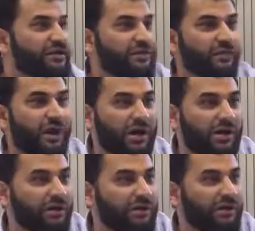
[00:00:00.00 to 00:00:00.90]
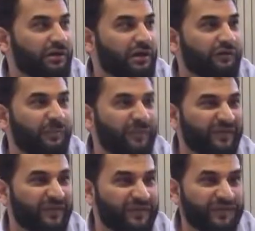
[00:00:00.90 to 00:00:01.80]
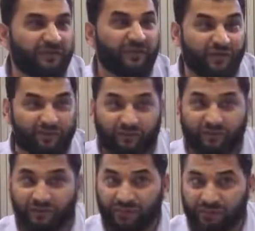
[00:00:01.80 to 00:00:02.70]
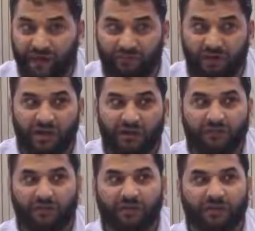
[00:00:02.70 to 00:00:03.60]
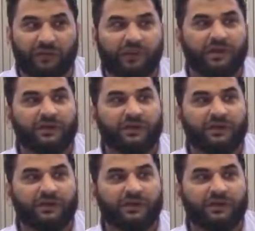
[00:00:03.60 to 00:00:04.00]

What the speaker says: you are a representative of a Sunni power, because